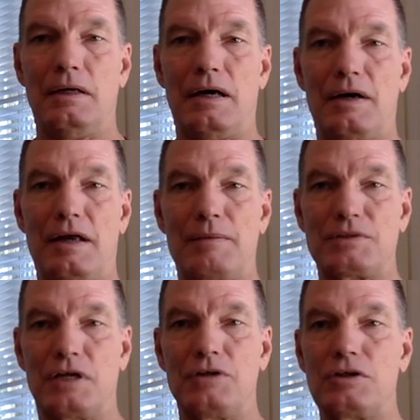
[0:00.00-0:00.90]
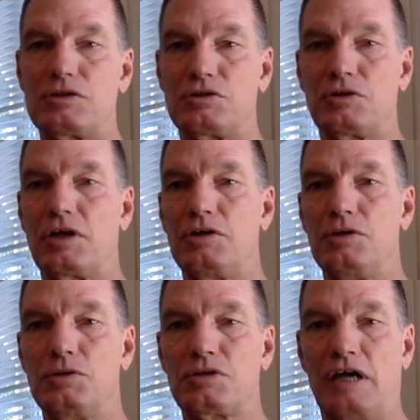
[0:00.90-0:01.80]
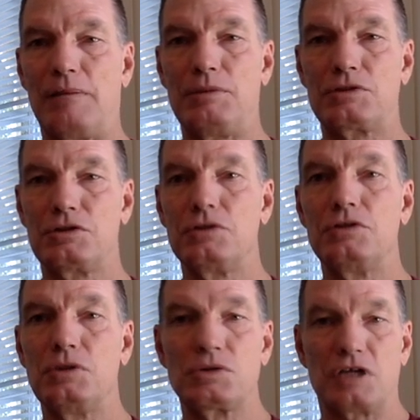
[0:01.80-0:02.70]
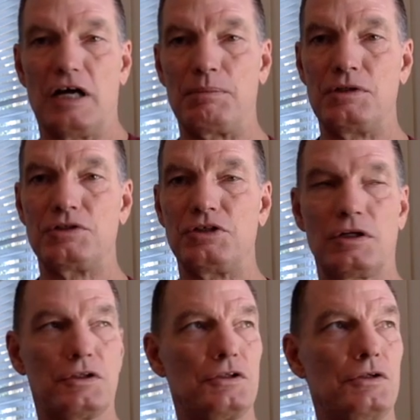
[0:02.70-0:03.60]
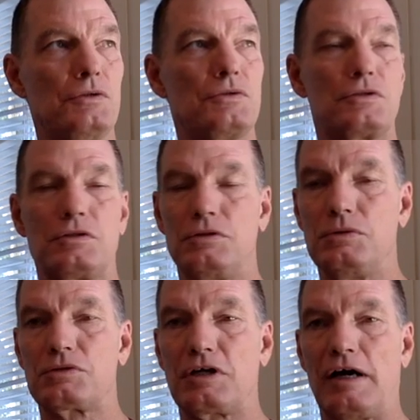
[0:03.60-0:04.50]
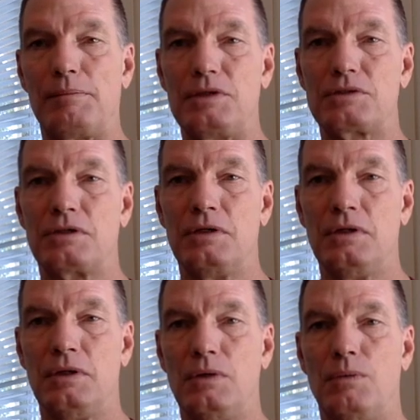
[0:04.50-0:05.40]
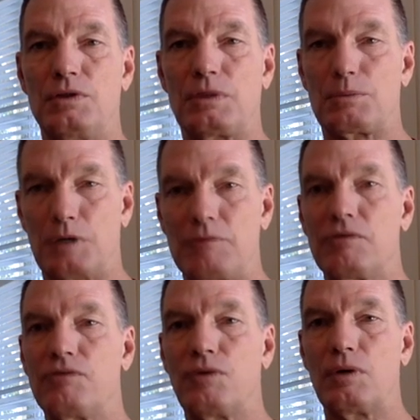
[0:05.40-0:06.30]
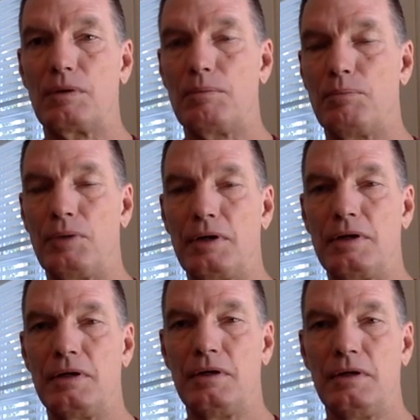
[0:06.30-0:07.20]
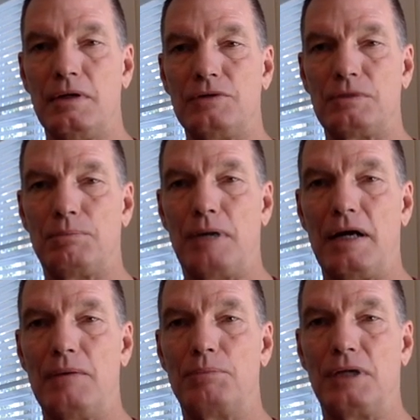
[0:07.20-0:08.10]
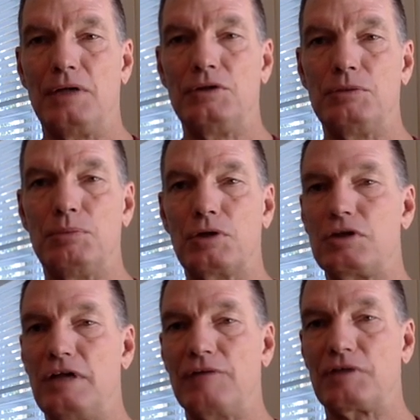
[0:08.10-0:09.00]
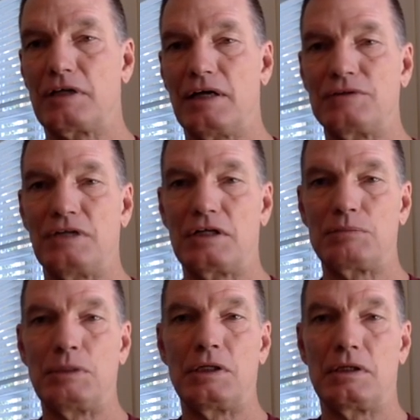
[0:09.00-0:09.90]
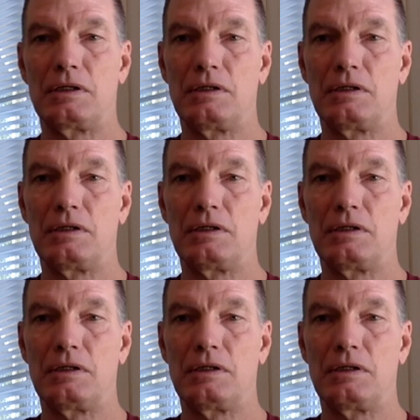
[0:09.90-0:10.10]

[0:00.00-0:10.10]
On Amazon you can still get used copies, good used copies, gently used used copies, which I'm grateful for. But to buy a brand new book, you'd have to contact me.